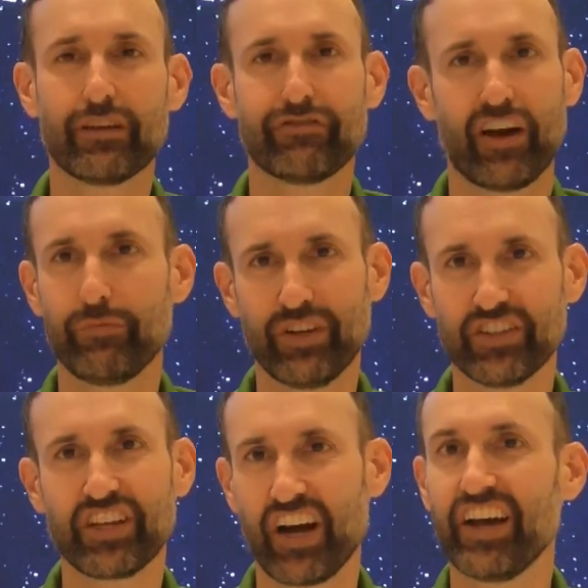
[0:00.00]
like 5
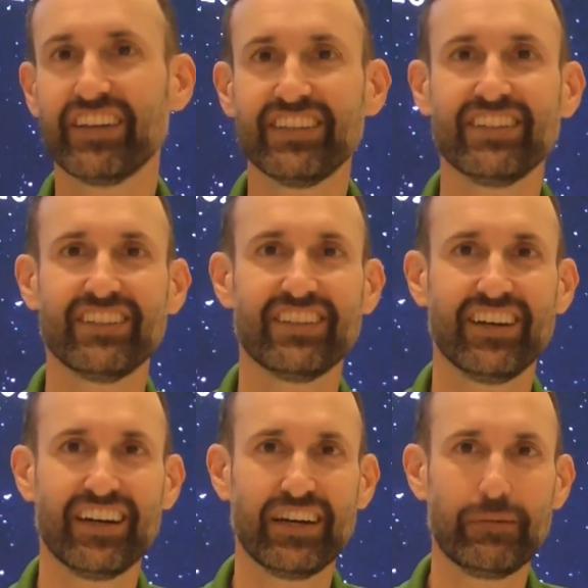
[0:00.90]
meters high.
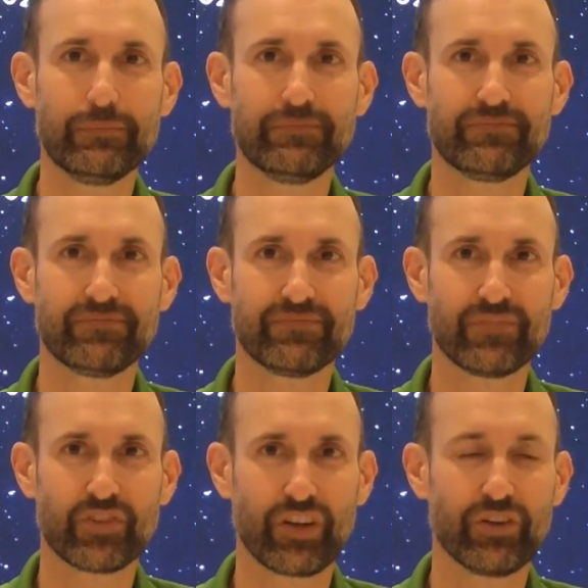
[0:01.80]

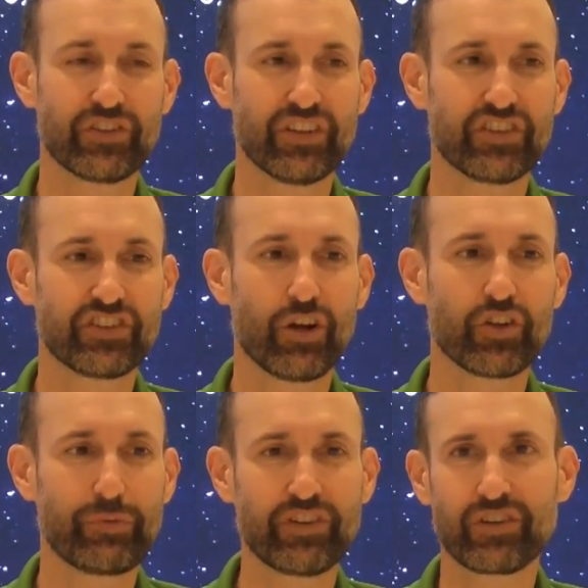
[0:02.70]
So it's a
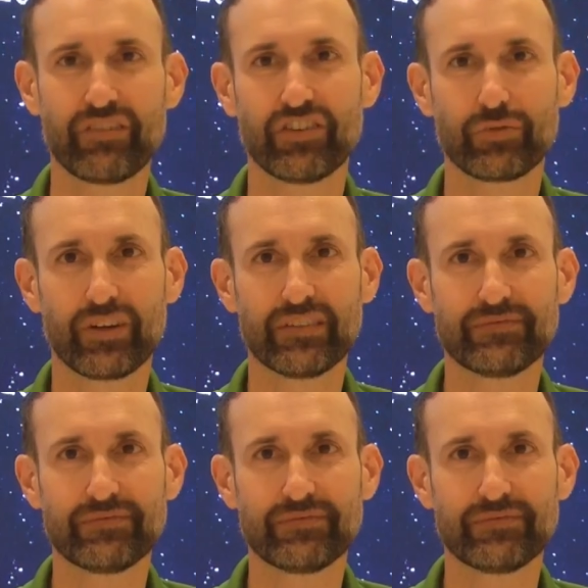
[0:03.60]
tall spacecraft as well.